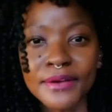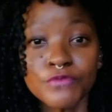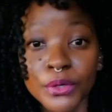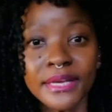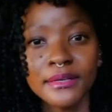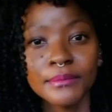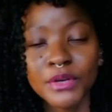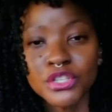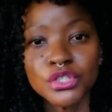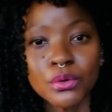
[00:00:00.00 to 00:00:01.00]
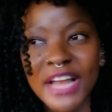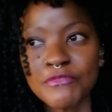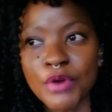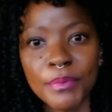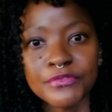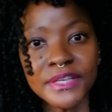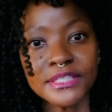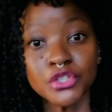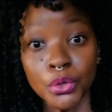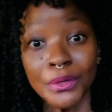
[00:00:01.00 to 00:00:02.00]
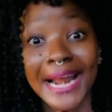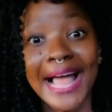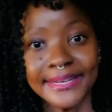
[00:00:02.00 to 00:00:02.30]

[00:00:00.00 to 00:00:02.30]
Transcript: fully because you don't have proper feet to run.